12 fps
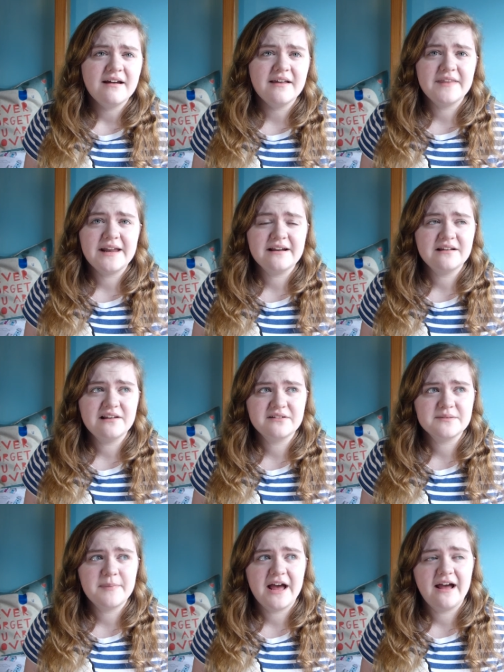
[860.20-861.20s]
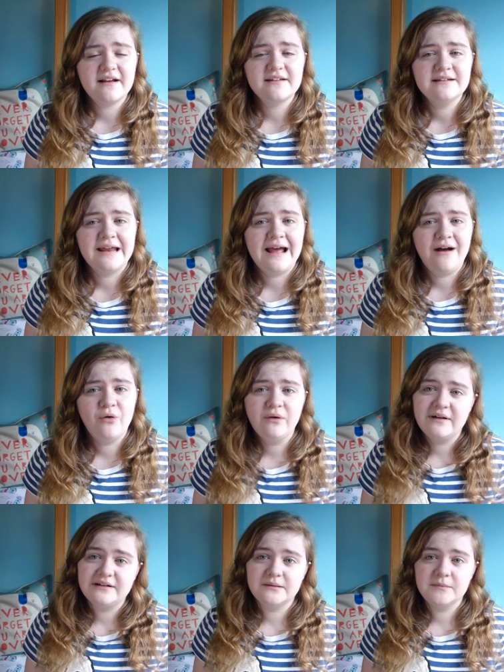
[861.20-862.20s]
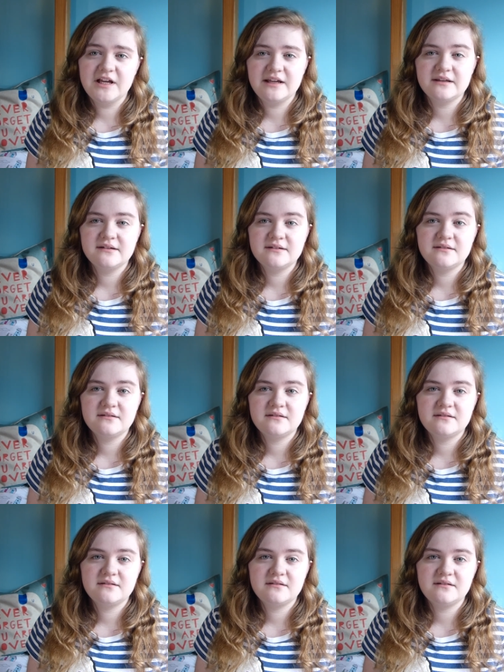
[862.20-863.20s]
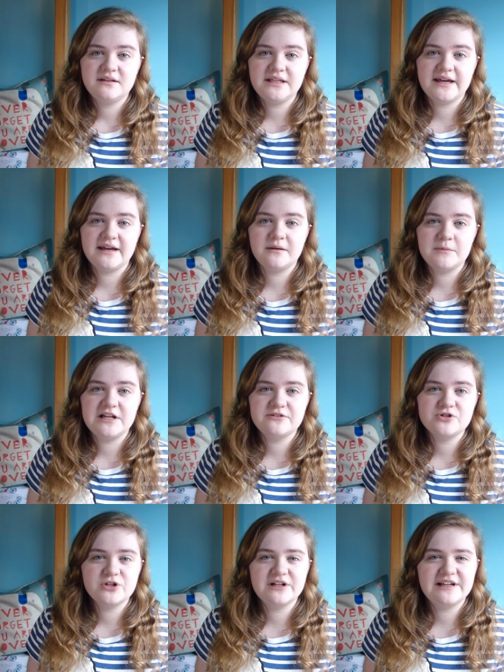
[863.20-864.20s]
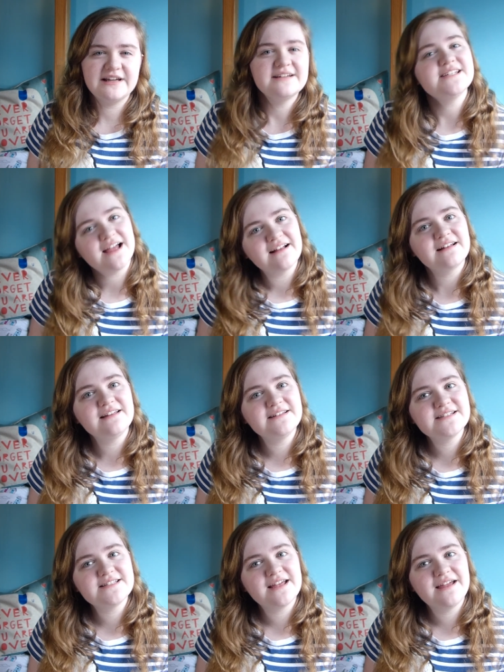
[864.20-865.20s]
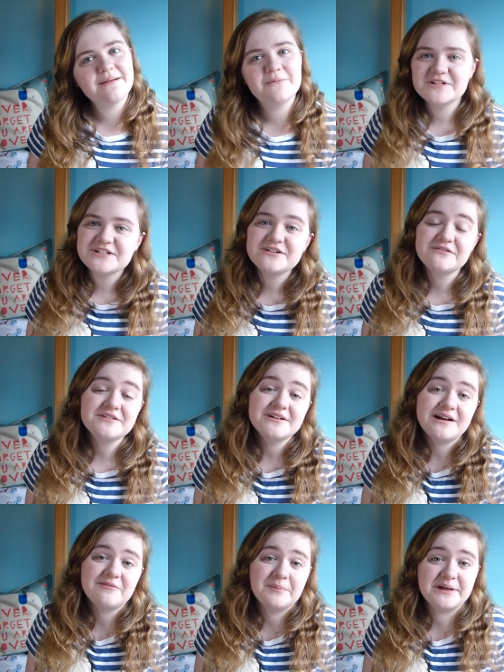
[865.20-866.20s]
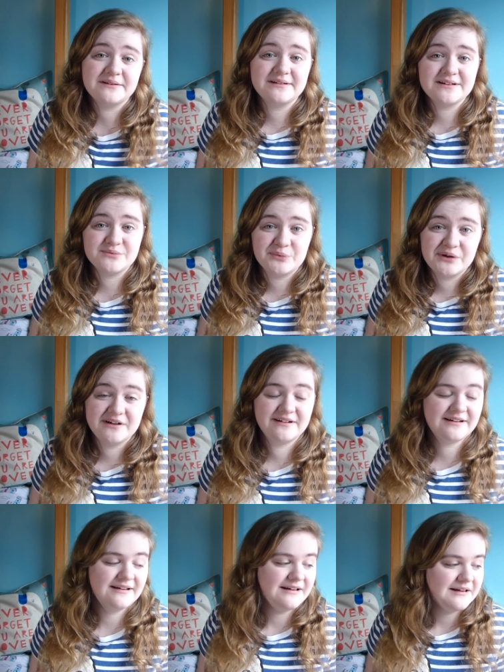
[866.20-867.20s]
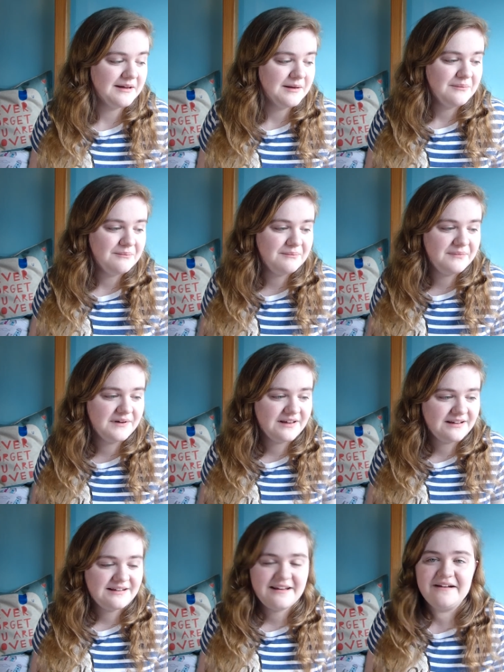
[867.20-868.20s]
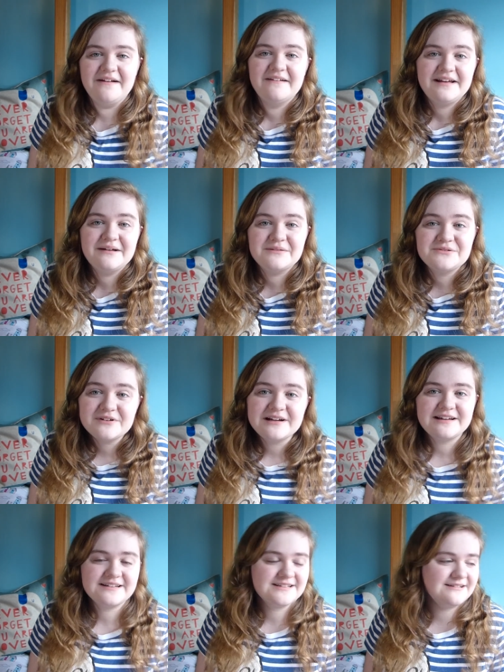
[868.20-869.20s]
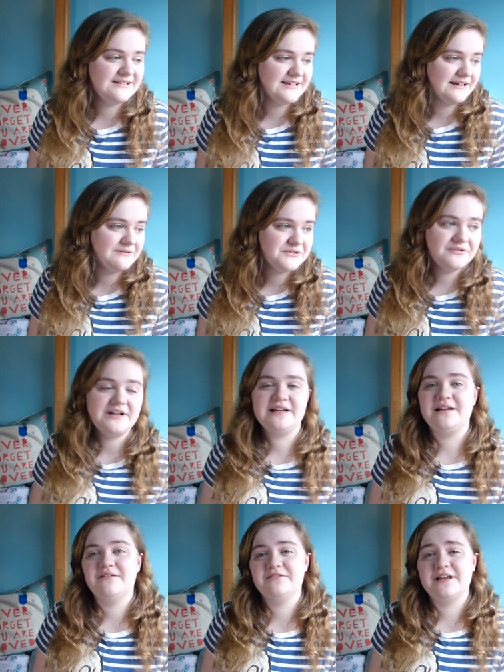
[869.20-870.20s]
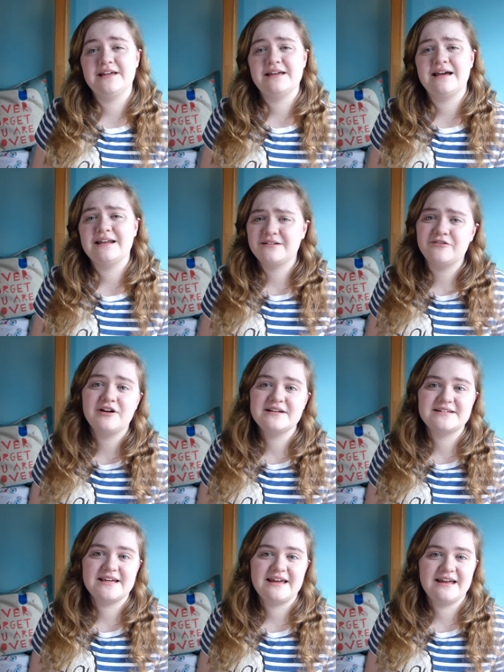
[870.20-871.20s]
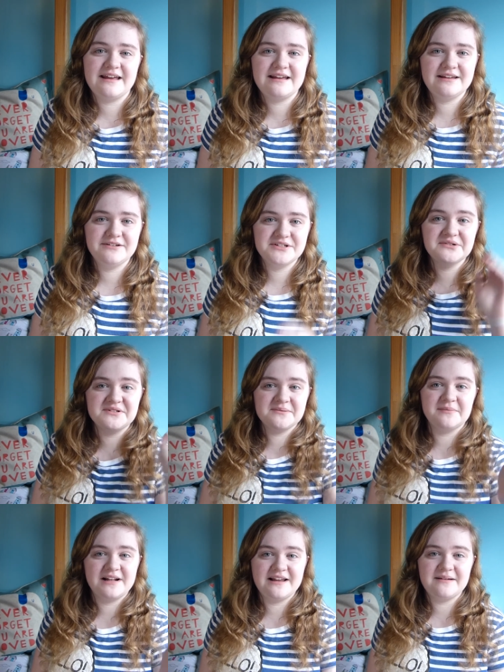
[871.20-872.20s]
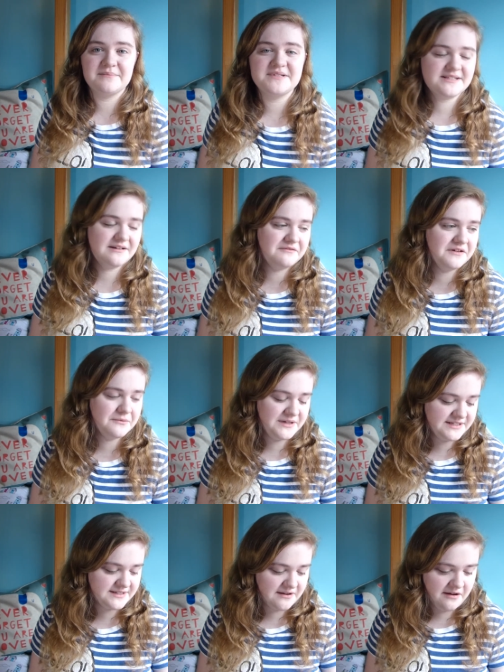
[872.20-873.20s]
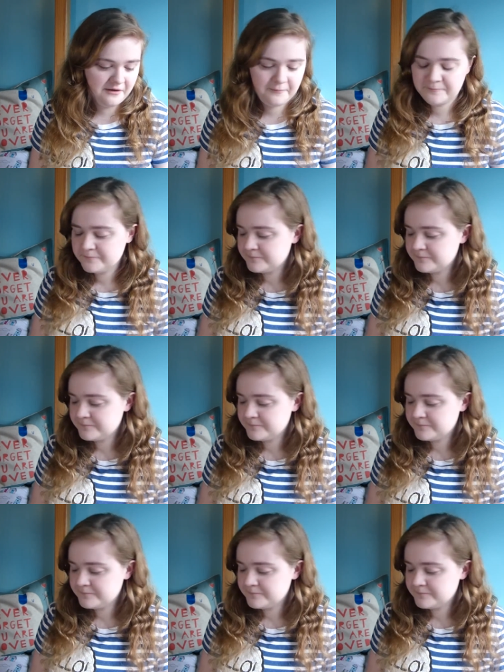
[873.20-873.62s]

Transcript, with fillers: And then I looked back now and I'm like, yeah, I'm literally exactly the same, which is often how birthdays work. But no, it was really exciting. It was really lovely. I had a great day. You saw some clips a few weeks ago.